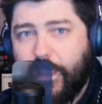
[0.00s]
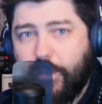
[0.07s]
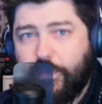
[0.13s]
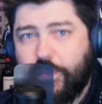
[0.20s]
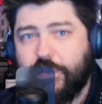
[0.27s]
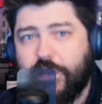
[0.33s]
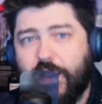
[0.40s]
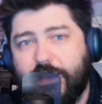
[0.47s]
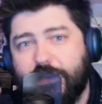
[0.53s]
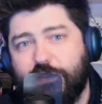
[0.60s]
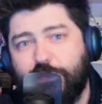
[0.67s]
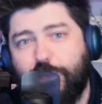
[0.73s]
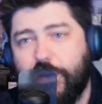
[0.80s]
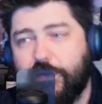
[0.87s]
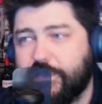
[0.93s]
A
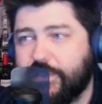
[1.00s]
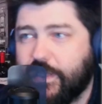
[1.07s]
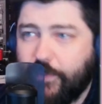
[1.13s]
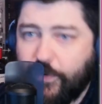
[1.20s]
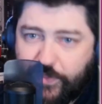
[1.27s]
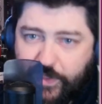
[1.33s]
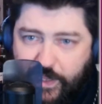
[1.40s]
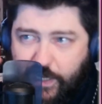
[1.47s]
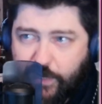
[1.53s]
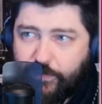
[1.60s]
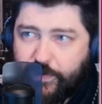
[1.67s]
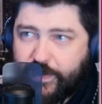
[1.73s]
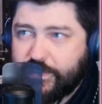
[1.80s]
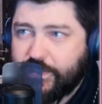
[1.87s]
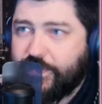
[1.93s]
conspiracy about the
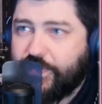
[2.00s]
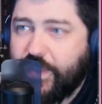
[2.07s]
earrings.